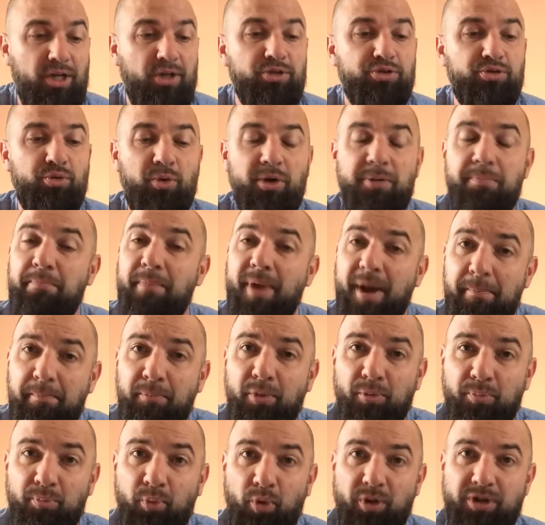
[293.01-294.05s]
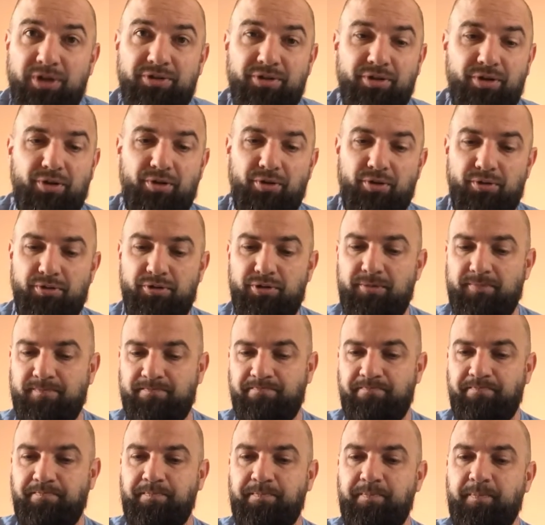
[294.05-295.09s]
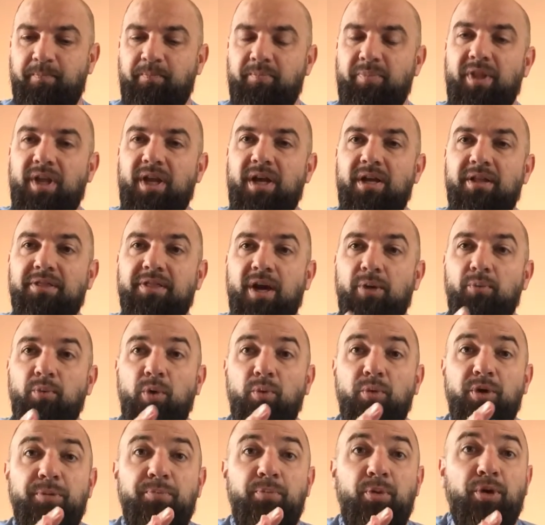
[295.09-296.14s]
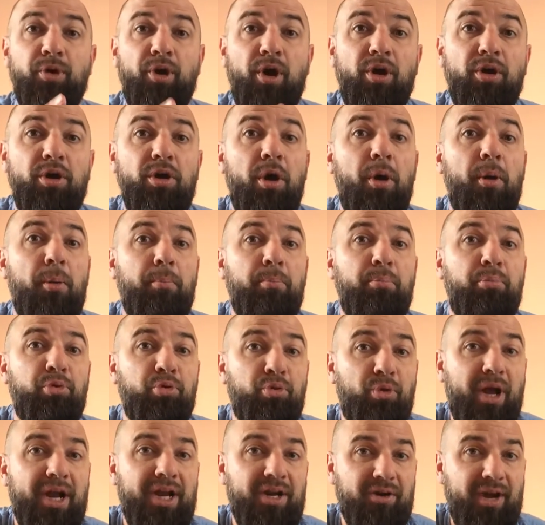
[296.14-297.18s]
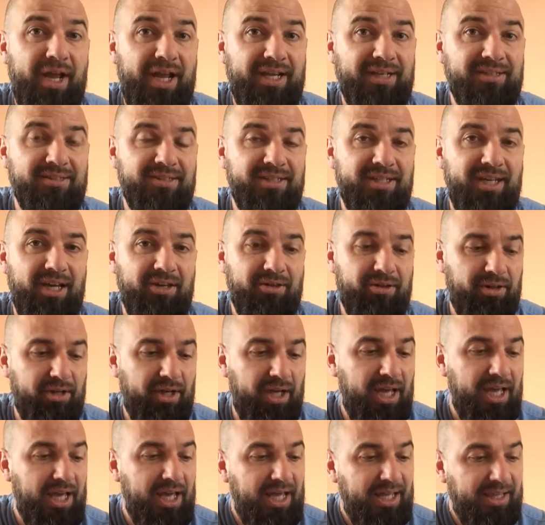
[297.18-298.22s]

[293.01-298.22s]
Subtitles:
So remember, boys and girls, that when we put our prayer hands together,